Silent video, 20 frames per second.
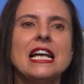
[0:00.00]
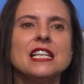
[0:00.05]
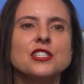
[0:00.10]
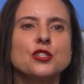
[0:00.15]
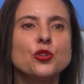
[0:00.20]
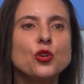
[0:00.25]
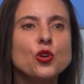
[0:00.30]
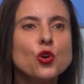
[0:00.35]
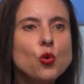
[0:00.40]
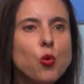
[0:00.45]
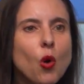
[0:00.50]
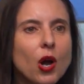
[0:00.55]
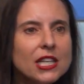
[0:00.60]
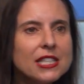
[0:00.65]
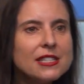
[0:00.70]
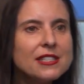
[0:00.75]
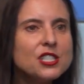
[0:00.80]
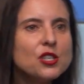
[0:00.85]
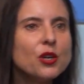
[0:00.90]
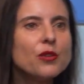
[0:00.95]
So the
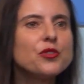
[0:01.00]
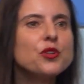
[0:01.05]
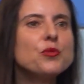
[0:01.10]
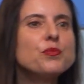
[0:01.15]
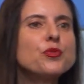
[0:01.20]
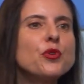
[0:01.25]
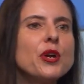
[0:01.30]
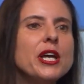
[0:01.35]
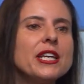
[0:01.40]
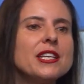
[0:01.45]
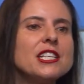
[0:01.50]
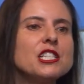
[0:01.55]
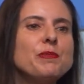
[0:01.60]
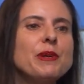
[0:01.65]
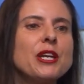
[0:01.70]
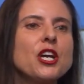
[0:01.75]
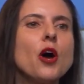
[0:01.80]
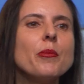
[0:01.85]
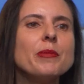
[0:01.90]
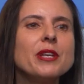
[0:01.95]
quality of the break is
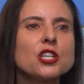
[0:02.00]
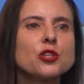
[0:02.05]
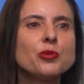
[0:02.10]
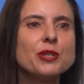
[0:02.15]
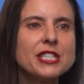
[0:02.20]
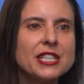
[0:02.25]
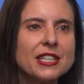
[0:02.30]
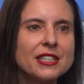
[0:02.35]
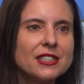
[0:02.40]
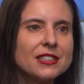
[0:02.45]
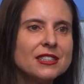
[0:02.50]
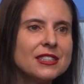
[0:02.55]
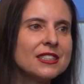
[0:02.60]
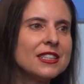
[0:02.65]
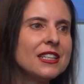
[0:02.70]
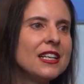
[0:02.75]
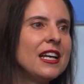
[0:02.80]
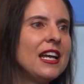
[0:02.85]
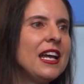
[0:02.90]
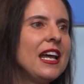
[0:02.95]
becoming critical,
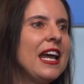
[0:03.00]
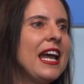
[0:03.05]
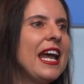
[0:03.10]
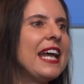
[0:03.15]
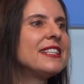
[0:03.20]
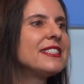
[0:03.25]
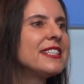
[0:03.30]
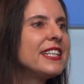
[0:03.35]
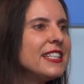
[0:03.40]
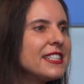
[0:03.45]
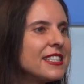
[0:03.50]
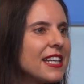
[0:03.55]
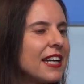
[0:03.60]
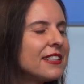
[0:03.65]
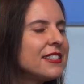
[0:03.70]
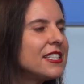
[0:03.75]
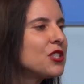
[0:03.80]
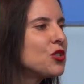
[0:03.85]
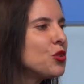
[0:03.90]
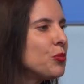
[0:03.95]
and
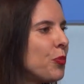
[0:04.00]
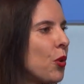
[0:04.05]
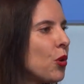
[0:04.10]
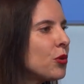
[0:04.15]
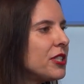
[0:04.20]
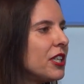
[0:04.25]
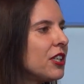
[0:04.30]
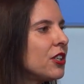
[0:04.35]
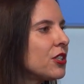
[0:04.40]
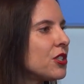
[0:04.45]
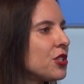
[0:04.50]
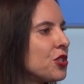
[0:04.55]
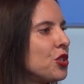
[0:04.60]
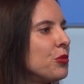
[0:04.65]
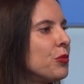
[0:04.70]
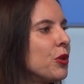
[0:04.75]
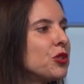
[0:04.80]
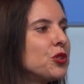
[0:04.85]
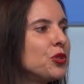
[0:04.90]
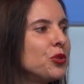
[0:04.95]
KitKat is supporting
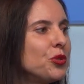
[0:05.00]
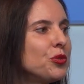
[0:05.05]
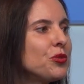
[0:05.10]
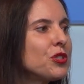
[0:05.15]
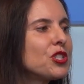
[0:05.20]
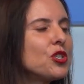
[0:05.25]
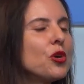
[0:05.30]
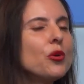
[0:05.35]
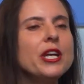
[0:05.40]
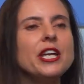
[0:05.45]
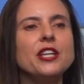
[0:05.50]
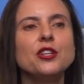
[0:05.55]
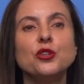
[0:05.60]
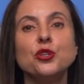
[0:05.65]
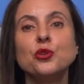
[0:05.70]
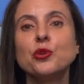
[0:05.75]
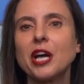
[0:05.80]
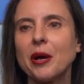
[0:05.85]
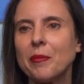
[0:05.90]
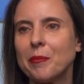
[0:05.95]
consumers to do so in a
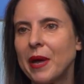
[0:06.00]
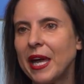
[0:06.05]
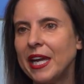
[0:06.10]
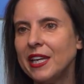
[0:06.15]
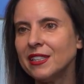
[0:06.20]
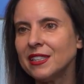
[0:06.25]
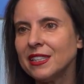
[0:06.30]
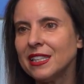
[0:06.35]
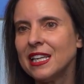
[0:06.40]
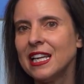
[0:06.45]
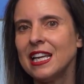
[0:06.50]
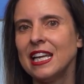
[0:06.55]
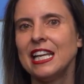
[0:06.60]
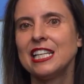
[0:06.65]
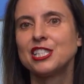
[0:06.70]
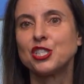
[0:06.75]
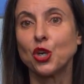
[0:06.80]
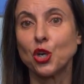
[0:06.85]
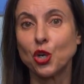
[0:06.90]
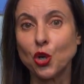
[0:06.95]
new campaign.
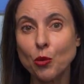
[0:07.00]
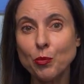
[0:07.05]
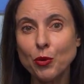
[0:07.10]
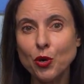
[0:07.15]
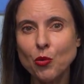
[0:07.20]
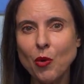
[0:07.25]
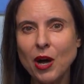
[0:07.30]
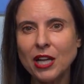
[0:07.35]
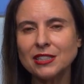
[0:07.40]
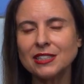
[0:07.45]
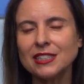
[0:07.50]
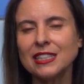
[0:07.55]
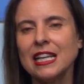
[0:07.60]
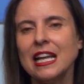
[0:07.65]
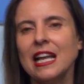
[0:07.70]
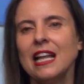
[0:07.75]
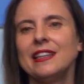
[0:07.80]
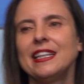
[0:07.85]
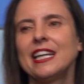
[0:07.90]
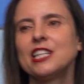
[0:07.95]
It's a global one
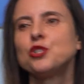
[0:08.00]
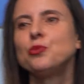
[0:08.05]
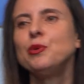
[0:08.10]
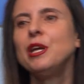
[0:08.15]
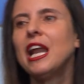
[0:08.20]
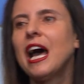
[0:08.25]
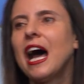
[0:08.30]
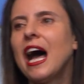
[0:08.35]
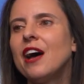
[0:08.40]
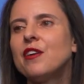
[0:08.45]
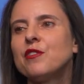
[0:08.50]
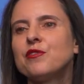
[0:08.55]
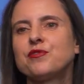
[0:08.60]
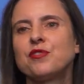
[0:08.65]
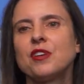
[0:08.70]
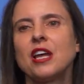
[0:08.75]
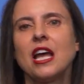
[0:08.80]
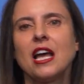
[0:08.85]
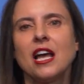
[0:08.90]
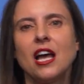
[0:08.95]
that will
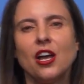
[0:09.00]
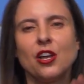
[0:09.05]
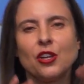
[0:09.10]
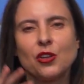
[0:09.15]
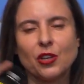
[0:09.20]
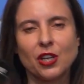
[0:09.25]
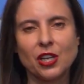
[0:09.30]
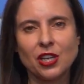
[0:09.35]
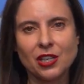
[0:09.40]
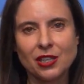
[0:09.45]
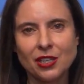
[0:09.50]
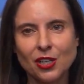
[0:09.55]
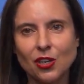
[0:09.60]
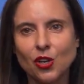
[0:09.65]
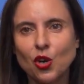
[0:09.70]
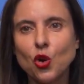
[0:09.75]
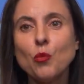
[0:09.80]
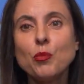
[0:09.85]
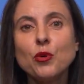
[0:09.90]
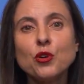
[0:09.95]
have a
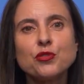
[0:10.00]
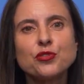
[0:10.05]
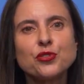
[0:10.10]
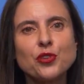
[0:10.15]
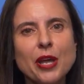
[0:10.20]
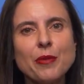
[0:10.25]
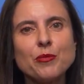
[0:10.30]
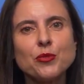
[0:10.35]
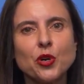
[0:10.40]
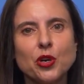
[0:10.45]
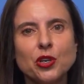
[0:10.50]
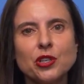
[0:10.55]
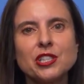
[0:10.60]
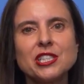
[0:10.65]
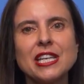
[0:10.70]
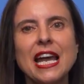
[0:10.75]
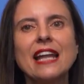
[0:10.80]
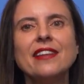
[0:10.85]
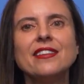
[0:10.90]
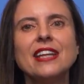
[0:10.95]
global framework
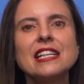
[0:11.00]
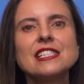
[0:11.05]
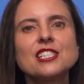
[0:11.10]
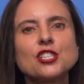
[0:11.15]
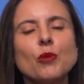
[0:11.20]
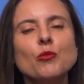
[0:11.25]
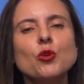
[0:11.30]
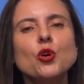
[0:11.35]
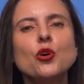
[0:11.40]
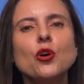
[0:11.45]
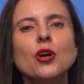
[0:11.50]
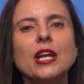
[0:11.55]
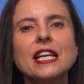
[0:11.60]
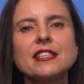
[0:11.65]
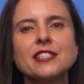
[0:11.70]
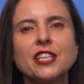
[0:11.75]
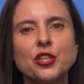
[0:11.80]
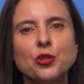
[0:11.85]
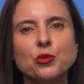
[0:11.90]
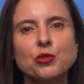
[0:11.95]
and then some local
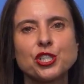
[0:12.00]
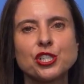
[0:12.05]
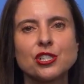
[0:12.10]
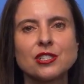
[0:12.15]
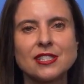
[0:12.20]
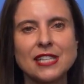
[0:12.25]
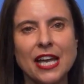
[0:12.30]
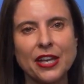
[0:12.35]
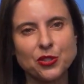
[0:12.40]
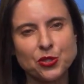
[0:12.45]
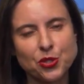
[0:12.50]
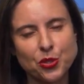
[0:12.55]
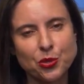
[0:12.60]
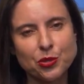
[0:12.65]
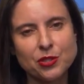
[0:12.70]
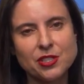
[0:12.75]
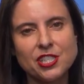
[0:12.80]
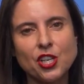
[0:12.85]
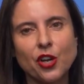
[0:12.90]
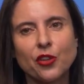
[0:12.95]
executions, as you
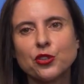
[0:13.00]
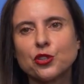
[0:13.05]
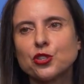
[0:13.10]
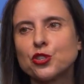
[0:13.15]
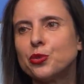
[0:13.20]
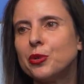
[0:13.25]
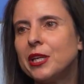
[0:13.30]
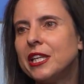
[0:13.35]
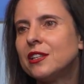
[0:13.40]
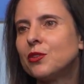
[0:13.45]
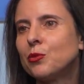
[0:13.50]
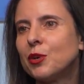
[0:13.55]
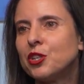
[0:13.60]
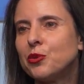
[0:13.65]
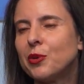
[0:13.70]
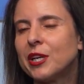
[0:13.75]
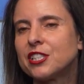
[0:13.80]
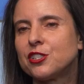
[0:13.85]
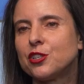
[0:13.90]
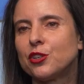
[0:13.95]
could see on the screen when
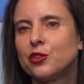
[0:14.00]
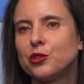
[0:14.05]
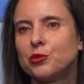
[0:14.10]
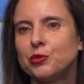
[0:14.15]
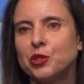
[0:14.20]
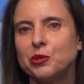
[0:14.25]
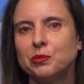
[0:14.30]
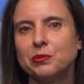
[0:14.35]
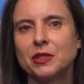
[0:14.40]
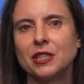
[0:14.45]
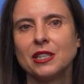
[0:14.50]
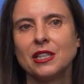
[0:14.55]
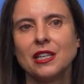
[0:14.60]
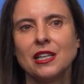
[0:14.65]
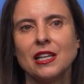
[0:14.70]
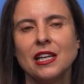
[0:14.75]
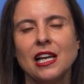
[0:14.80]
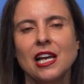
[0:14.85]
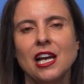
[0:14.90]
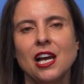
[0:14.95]
you entered the room.
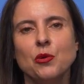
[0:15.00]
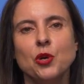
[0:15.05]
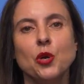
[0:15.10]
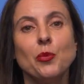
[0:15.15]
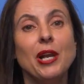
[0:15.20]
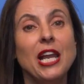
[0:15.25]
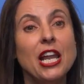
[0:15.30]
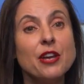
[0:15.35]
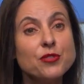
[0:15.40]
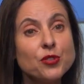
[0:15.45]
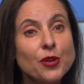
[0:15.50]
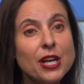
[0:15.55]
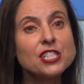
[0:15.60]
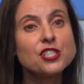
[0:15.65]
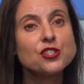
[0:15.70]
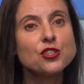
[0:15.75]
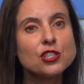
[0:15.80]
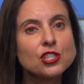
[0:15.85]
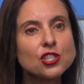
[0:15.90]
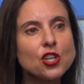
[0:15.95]
We will
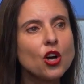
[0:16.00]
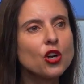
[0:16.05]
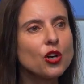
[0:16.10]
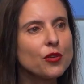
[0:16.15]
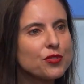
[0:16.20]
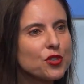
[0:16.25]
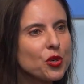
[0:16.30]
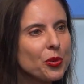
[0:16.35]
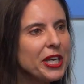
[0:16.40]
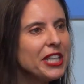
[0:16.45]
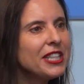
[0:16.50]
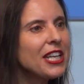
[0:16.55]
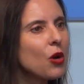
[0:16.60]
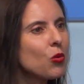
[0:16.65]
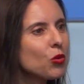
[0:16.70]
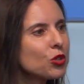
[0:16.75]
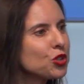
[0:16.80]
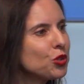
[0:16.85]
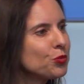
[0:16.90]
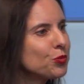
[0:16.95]
leverage the song of Queen, I
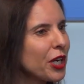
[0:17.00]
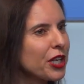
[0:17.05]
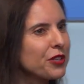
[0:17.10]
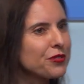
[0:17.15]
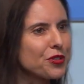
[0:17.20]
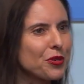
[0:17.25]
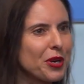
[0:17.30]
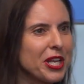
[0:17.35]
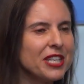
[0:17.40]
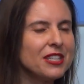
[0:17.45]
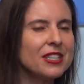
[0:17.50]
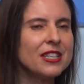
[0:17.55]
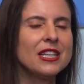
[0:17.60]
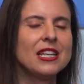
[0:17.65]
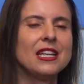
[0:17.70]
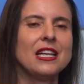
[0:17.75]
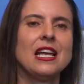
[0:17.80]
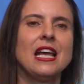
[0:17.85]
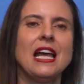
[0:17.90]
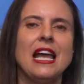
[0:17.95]
Want to Break Free,
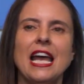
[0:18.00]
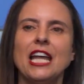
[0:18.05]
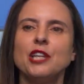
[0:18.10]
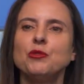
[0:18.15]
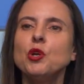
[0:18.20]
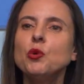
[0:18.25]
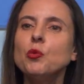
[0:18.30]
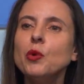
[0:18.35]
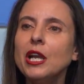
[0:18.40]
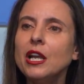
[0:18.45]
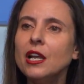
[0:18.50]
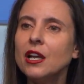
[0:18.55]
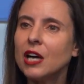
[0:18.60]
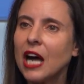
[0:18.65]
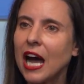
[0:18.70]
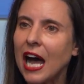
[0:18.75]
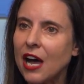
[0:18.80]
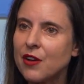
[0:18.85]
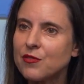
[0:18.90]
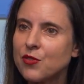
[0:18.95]
and we will
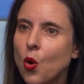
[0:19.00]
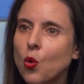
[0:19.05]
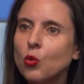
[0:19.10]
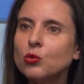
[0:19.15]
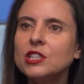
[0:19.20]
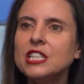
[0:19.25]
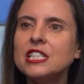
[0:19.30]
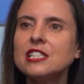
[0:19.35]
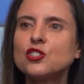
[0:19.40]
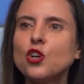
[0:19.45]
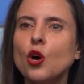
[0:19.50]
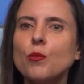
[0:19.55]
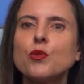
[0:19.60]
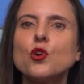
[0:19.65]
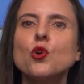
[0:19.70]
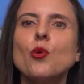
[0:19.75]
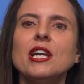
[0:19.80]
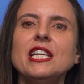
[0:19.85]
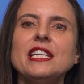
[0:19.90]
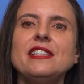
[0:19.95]
have only top
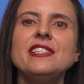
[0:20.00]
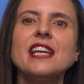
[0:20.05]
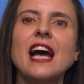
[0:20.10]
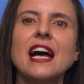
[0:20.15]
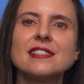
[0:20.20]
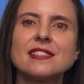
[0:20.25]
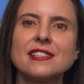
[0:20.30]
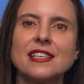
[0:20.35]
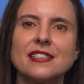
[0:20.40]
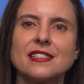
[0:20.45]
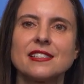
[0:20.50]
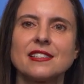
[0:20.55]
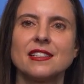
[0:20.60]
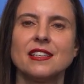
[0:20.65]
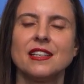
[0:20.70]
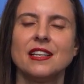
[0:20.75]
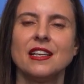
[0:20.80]
quality assets.